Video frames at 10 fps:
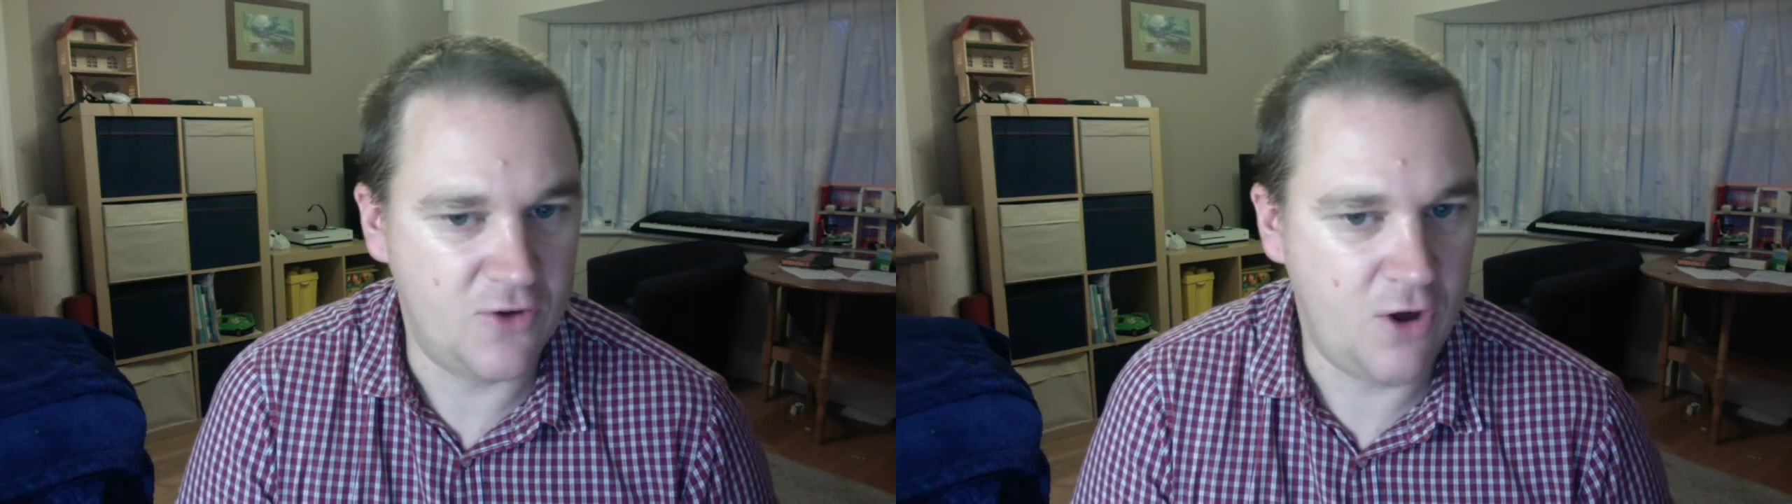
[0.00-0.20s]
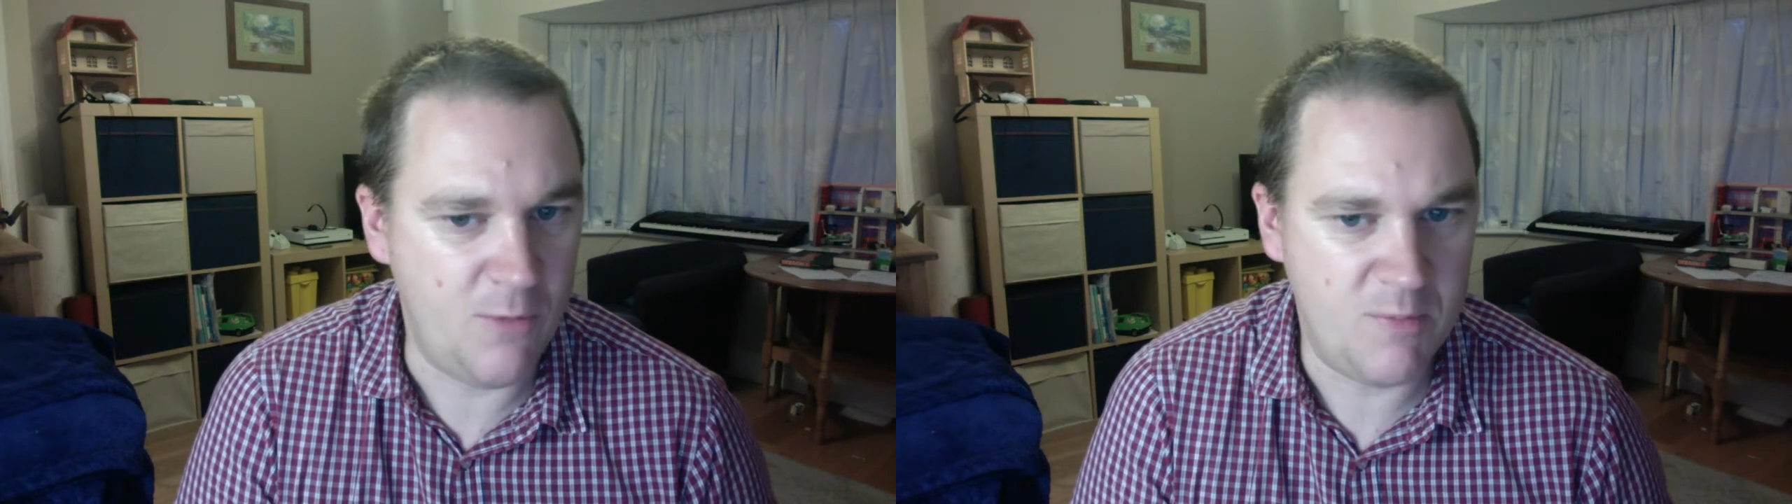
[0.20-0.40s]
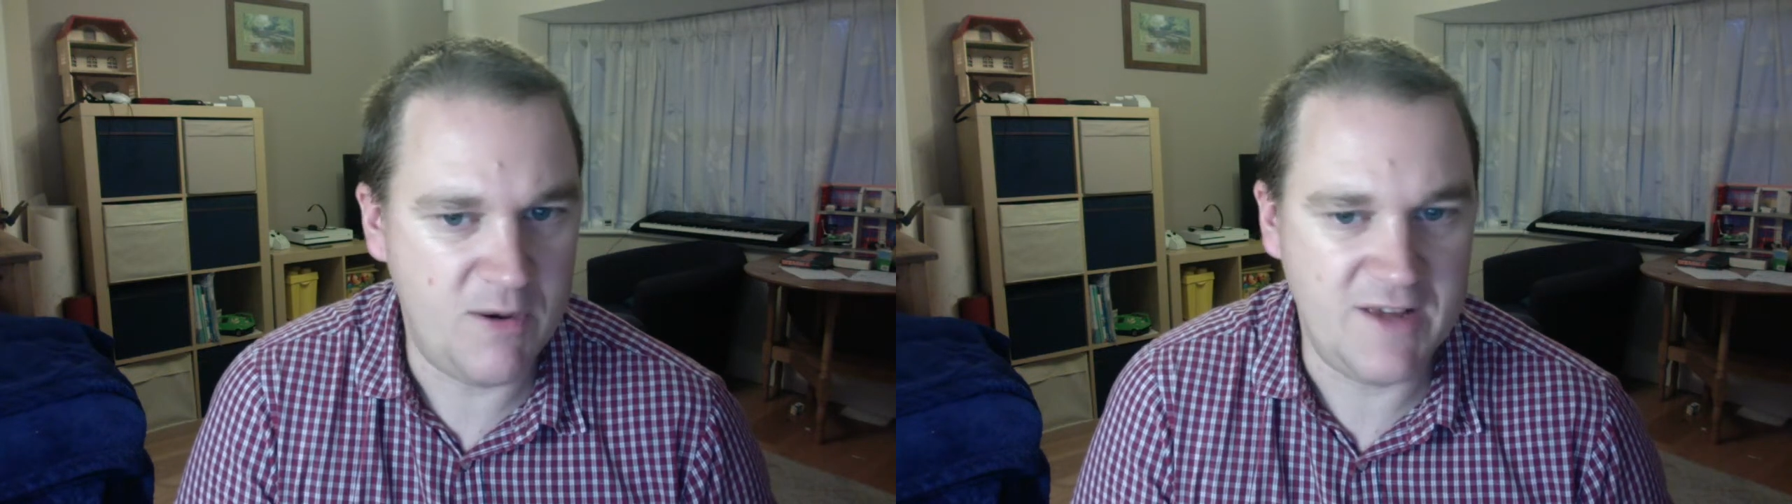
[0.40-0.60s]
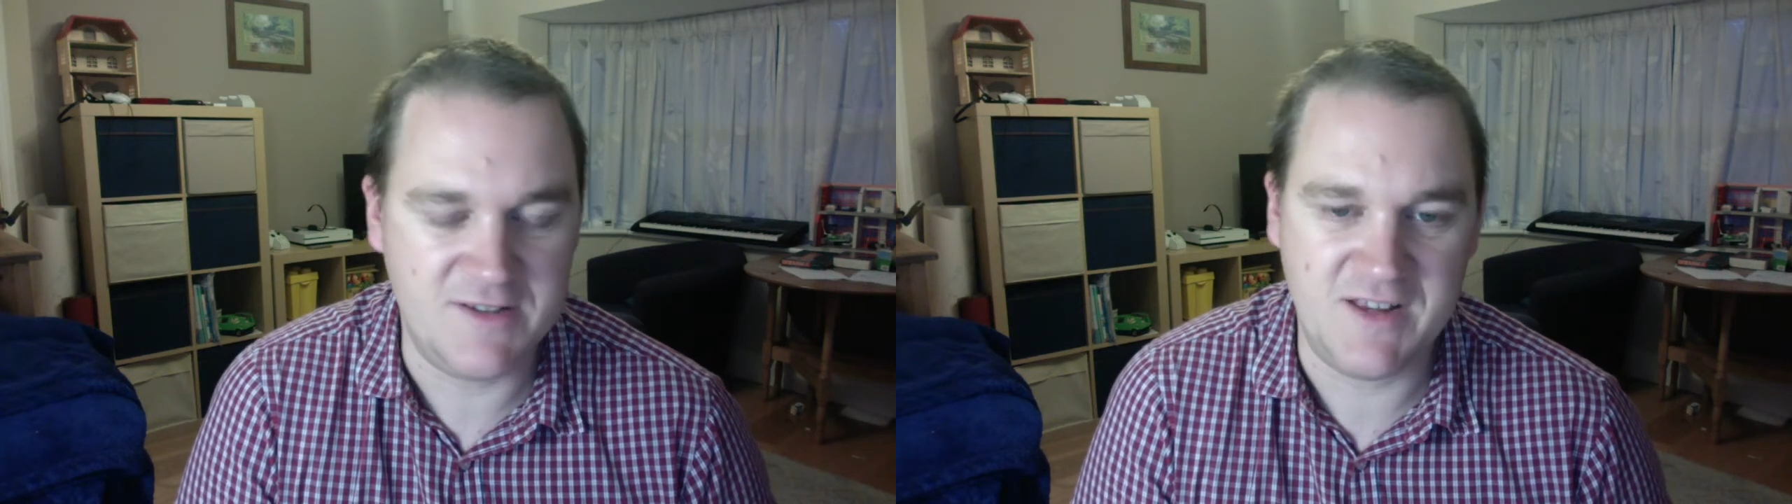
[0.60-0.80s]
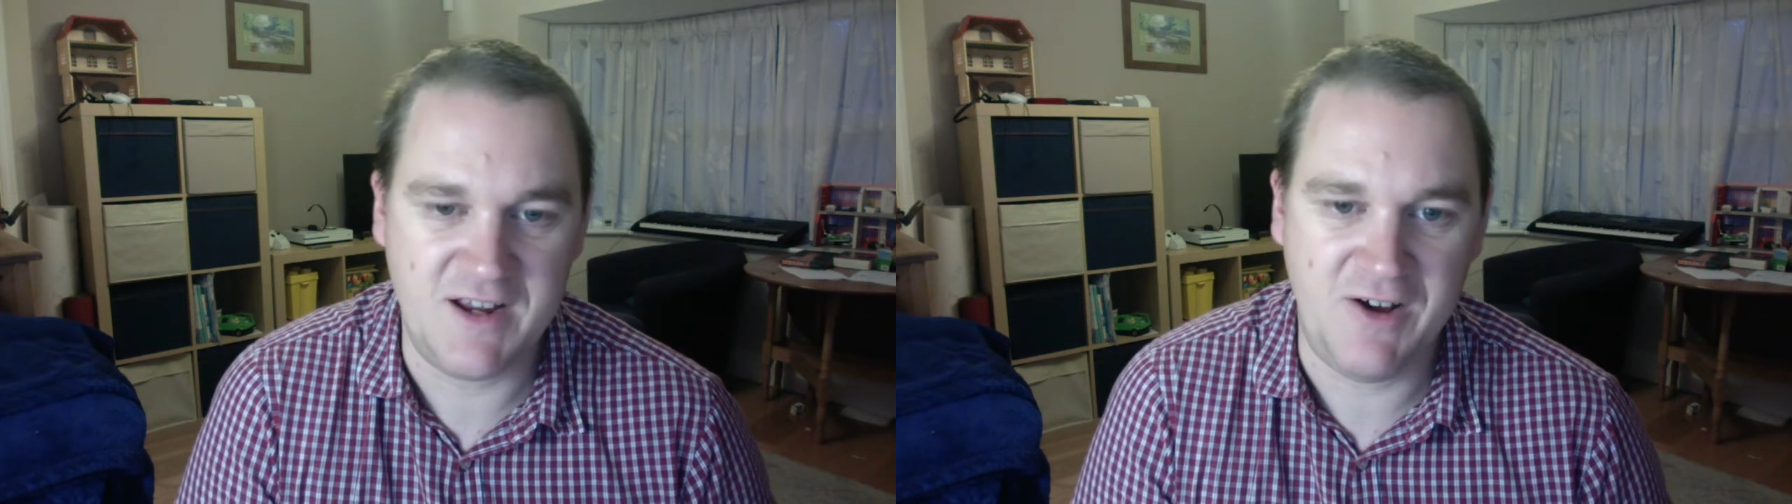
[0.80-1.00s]
commonplace
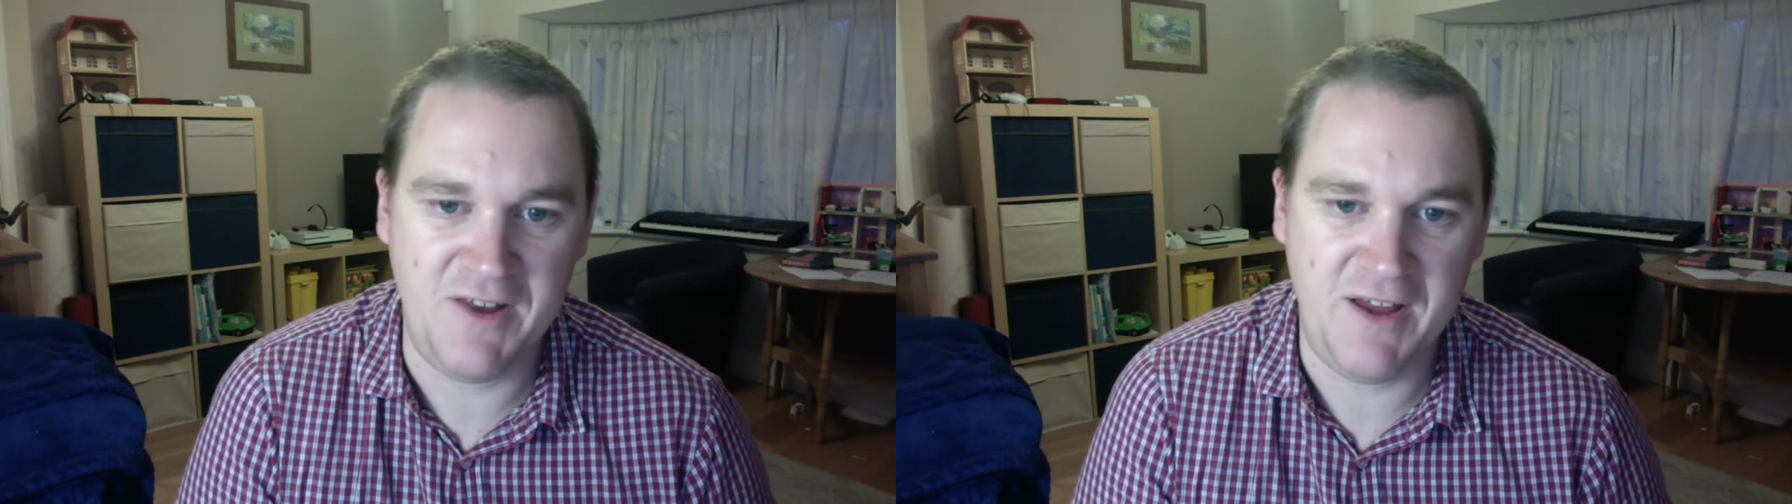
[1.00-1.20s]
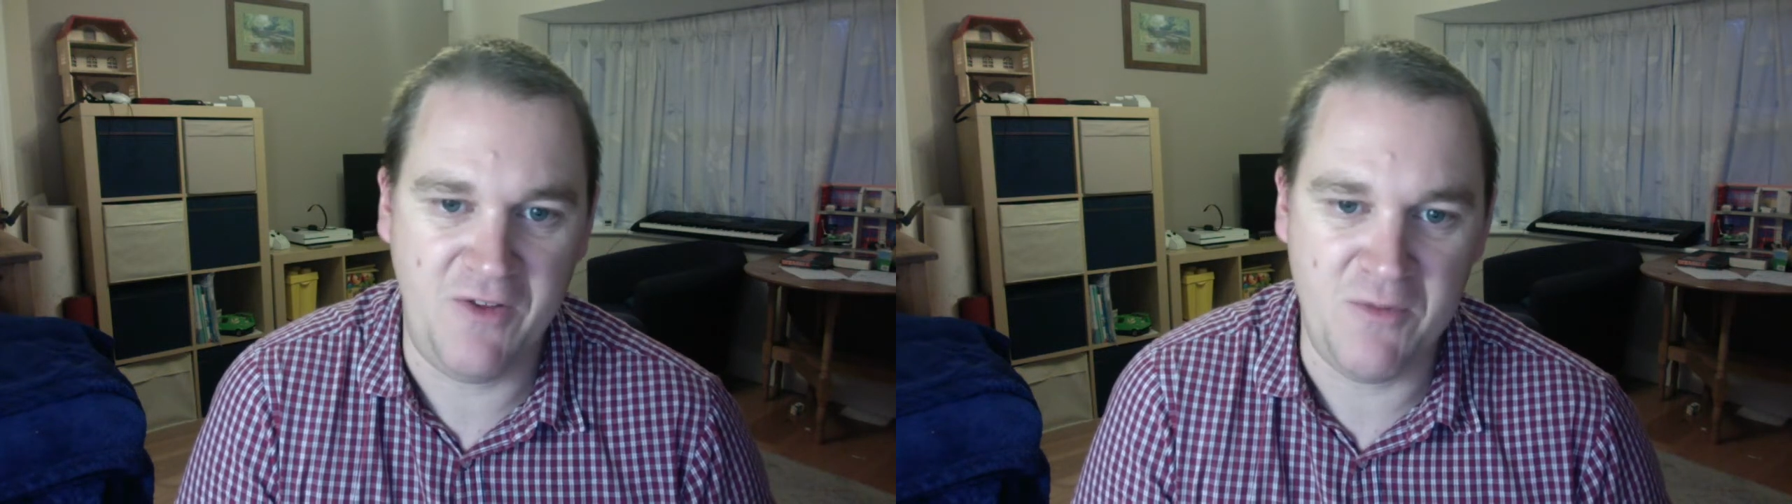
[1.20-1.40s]
as they are now.